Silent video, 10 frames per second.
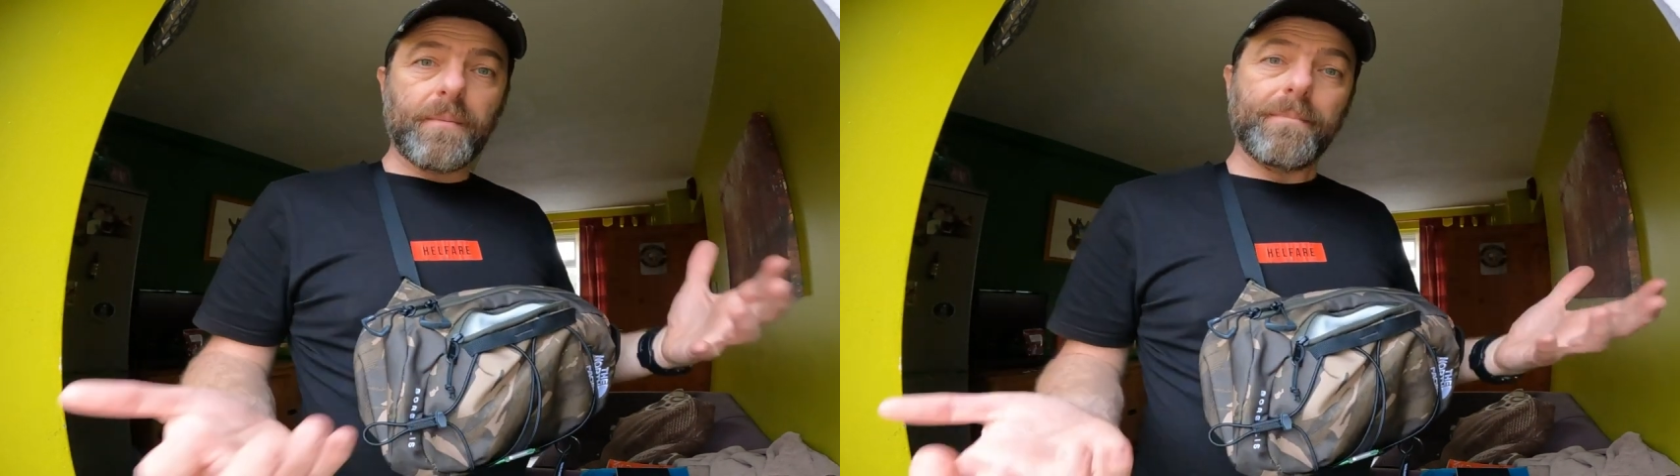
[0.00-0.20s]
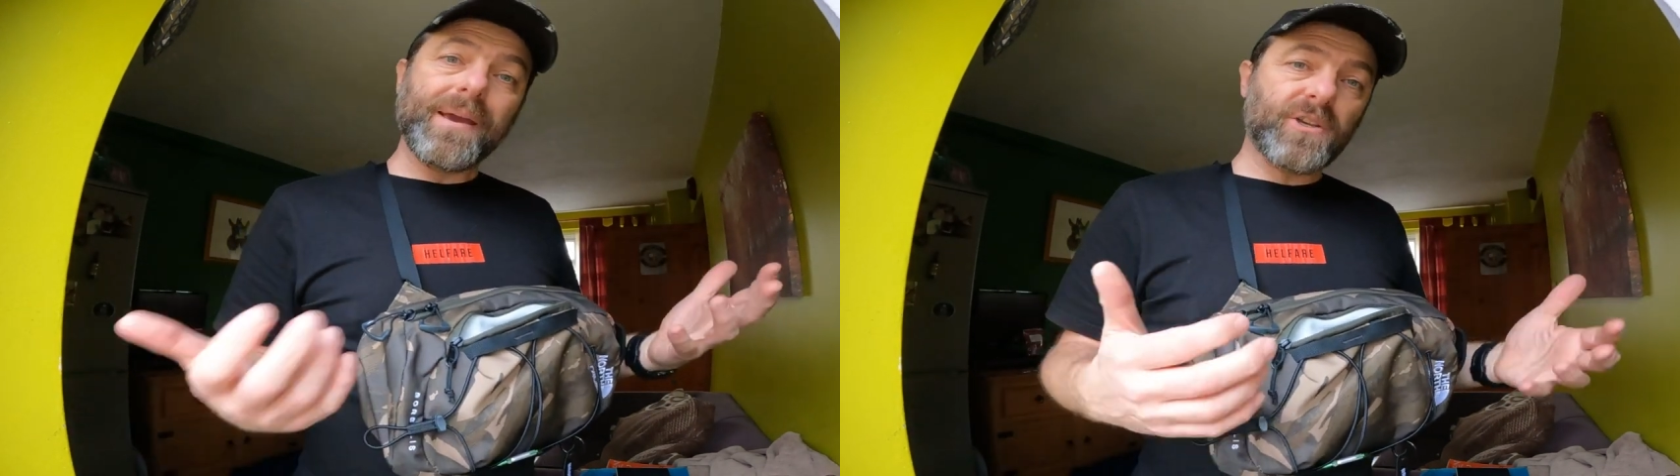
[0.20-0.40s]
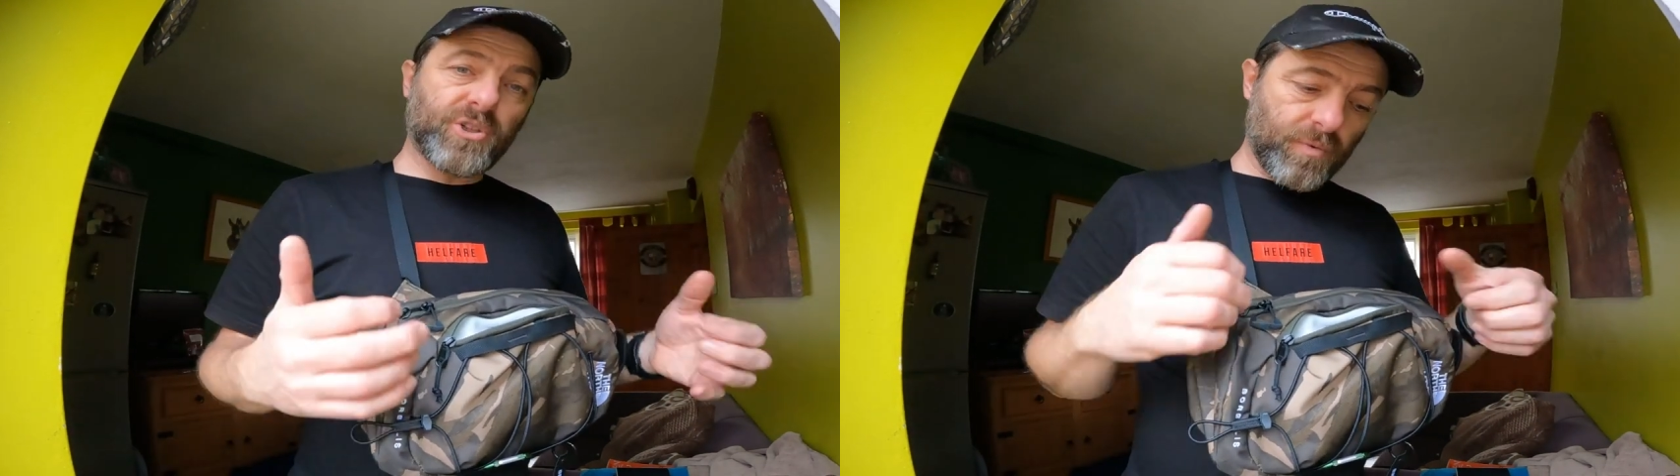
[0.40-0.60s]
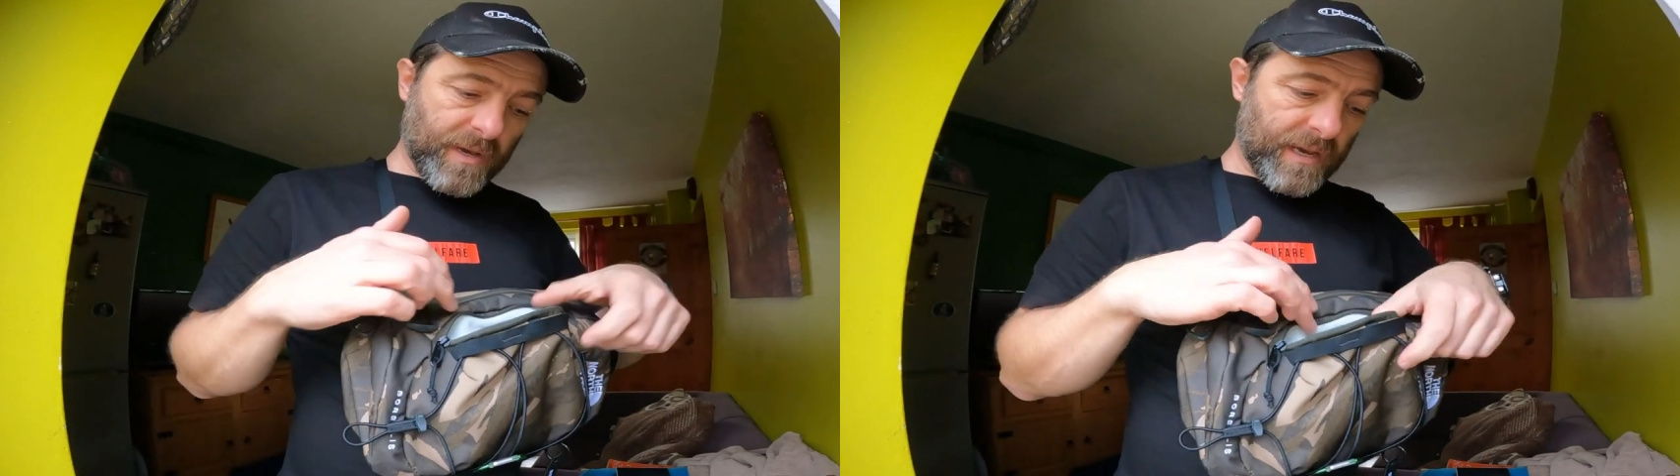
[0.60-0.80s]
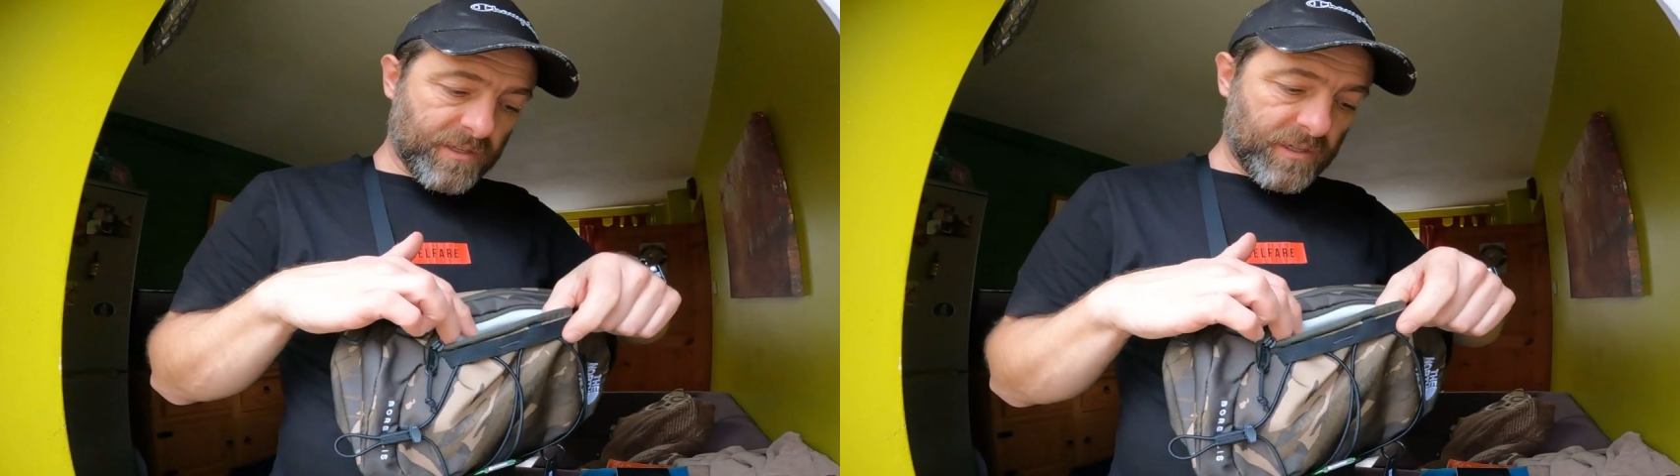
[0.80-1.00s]
a bigger
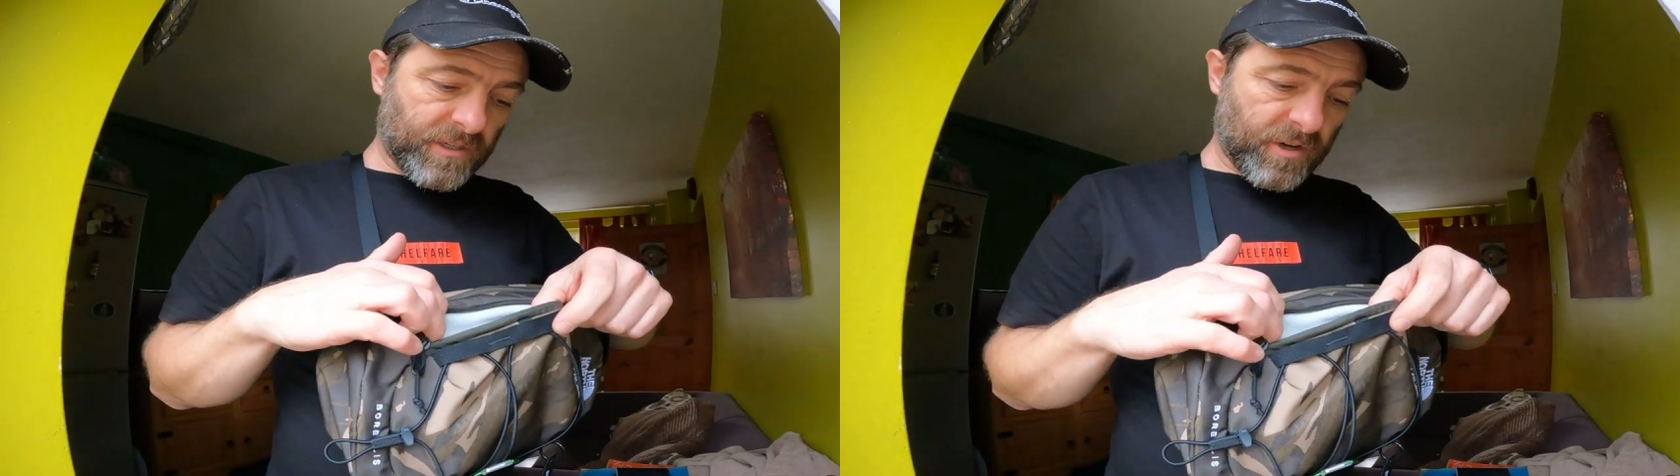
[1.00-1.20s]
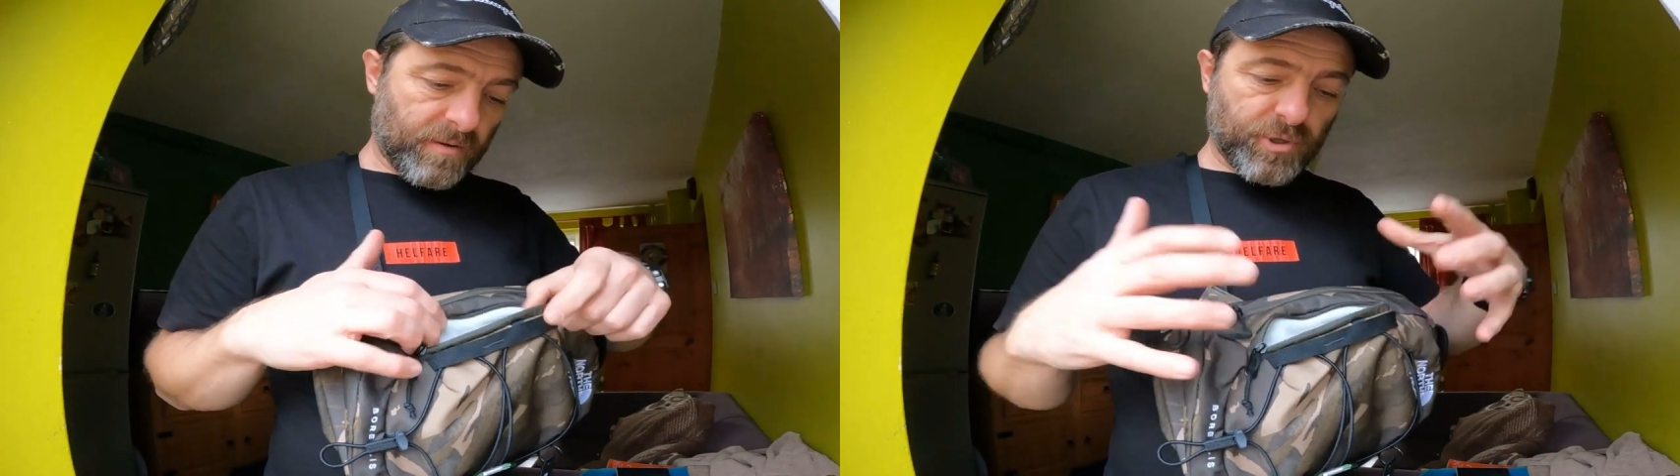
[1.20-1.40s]
suitcase this time.